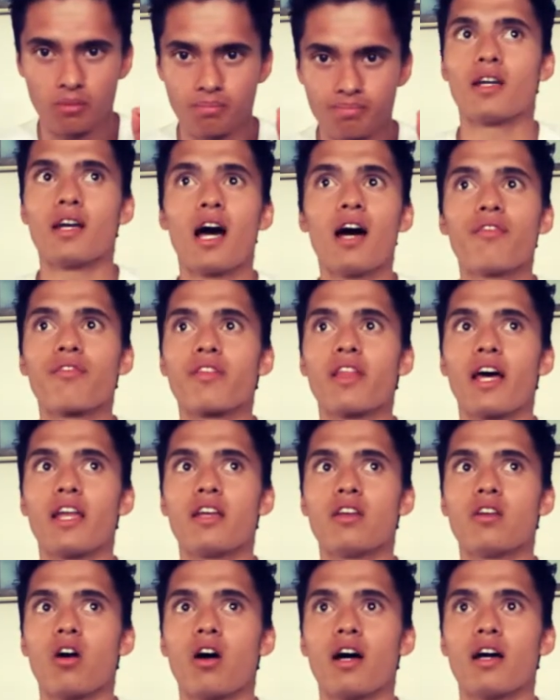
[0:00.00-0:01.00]
And after that
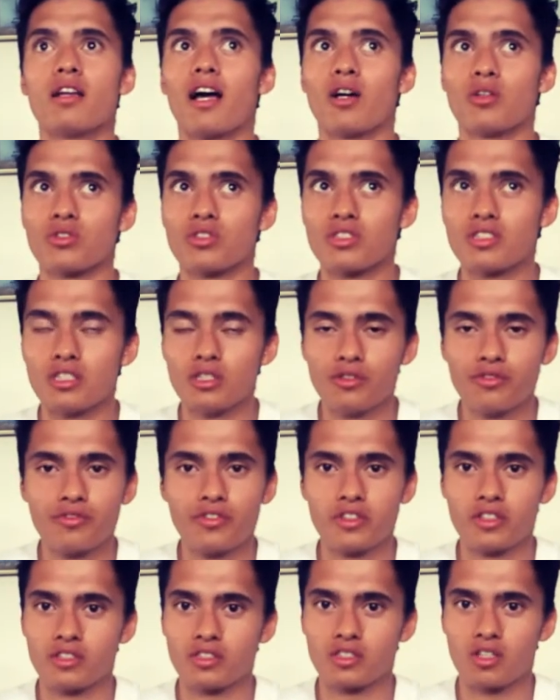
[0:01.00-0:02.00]
night, I was still
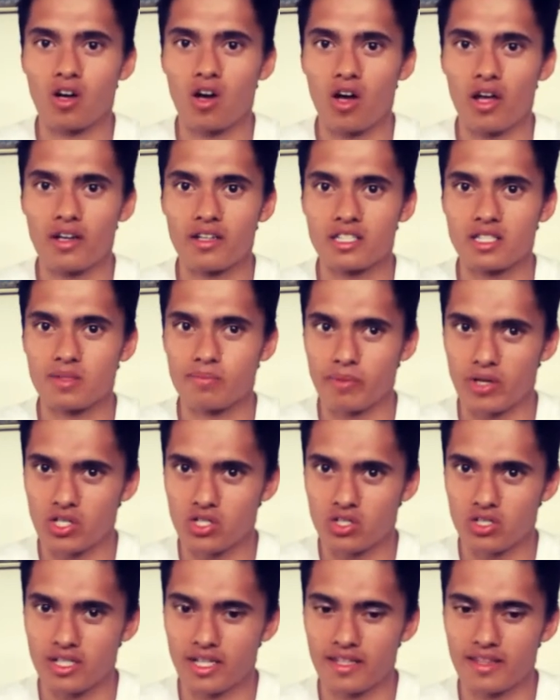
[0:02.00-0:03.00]
feeling tight,
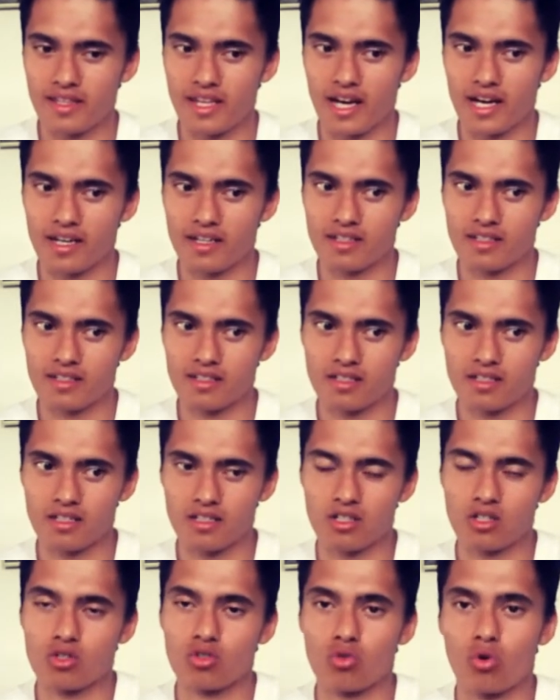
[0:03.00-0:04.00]
especially in that
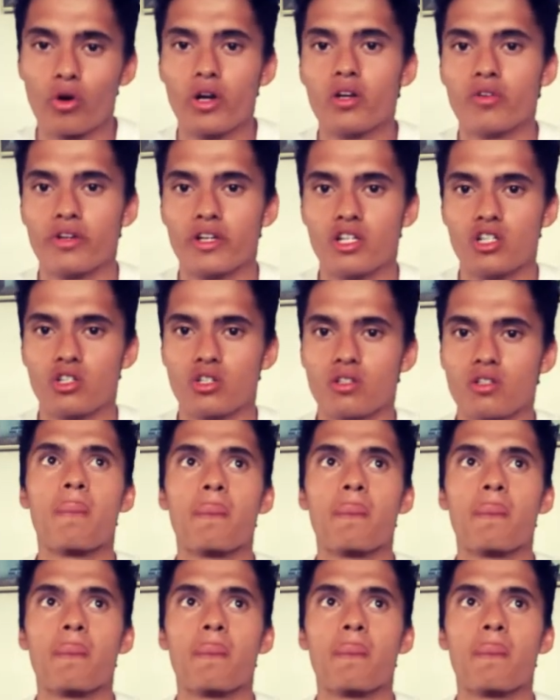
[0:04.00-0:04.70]
groin region.